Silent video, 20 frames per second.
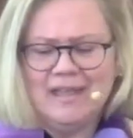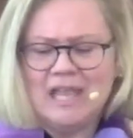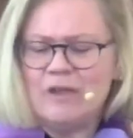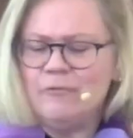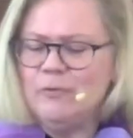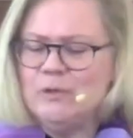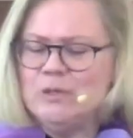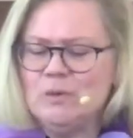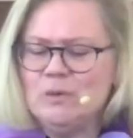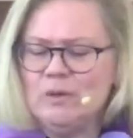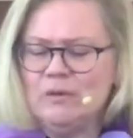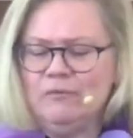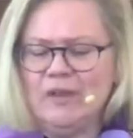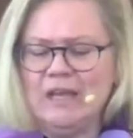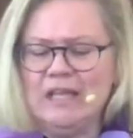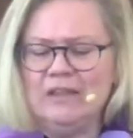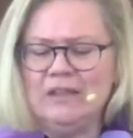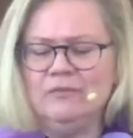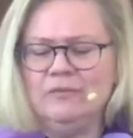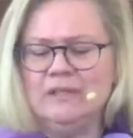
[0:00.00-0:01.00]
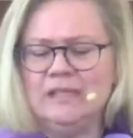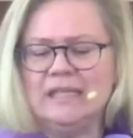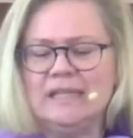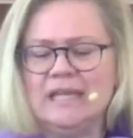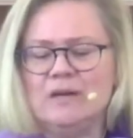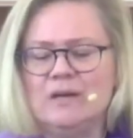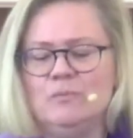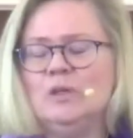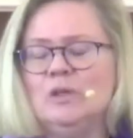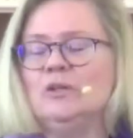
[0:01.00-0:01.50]
if we do it faithfully,
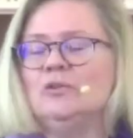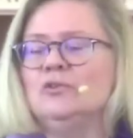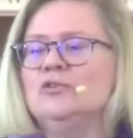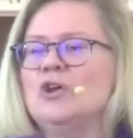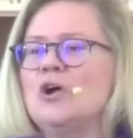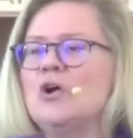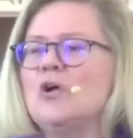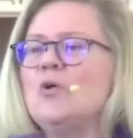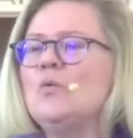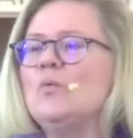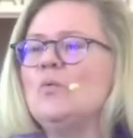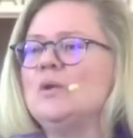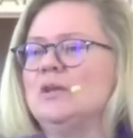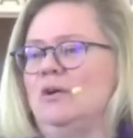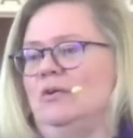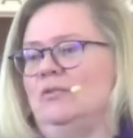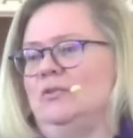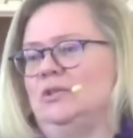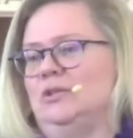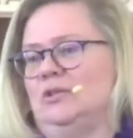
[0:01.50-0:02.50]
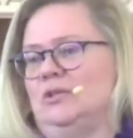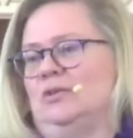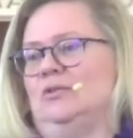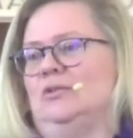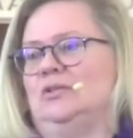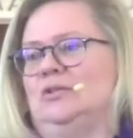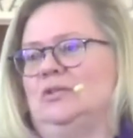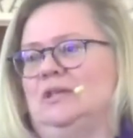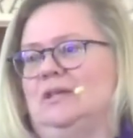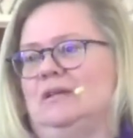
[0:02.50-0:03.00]
then we'll know we are the
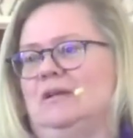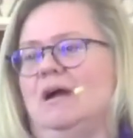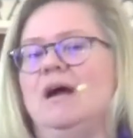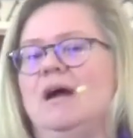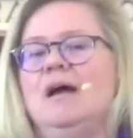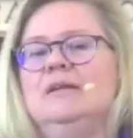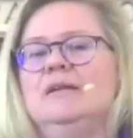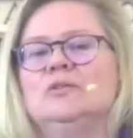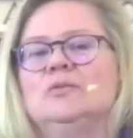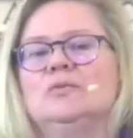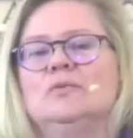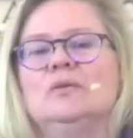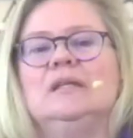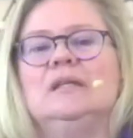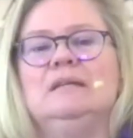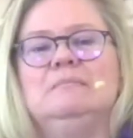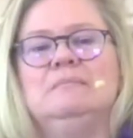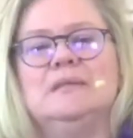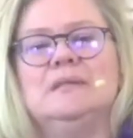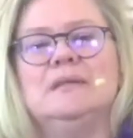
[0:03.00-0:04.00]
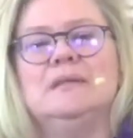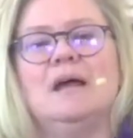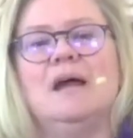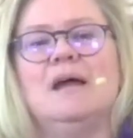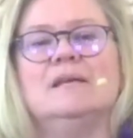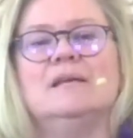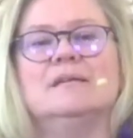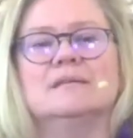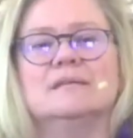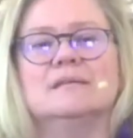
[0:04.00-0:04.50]
church that God dreams
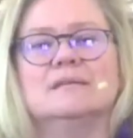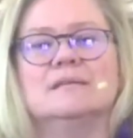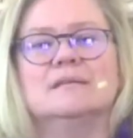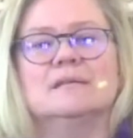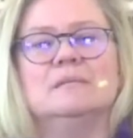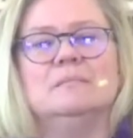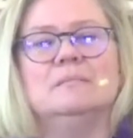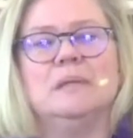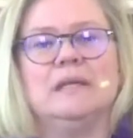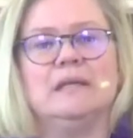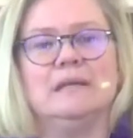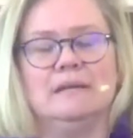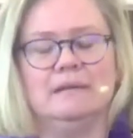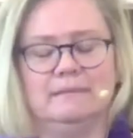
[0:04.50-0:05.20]
us to be.